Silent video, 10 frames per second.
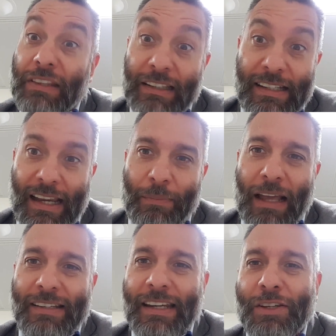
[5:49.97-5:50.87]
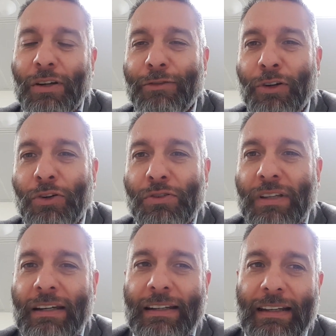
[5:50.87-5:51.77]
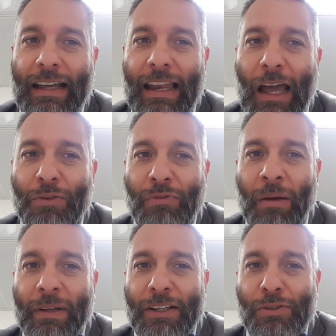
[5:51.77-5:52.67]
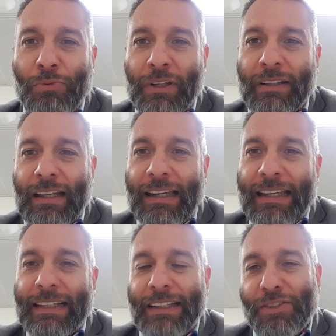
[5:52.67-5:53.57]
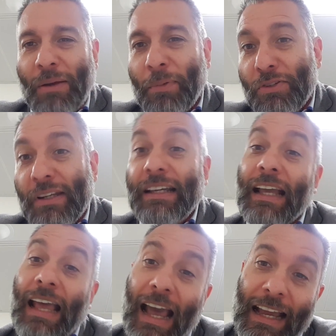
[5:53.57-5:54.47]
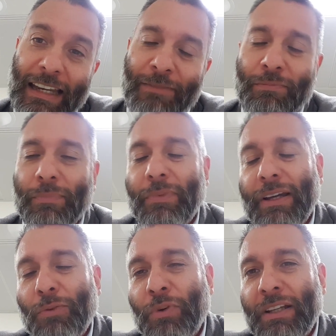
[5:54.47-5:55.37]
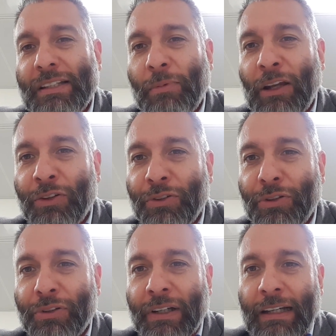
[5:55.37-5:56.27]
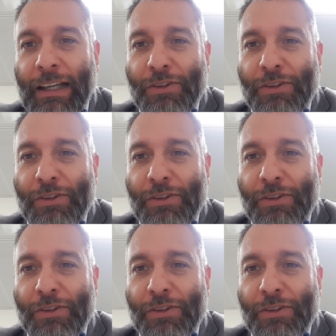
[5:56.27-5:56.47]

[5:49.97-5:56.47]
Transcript: Did the same last season, of course, that allowed Real Madrid to win the league and the Champions League, and him winning the Ballon d'Or.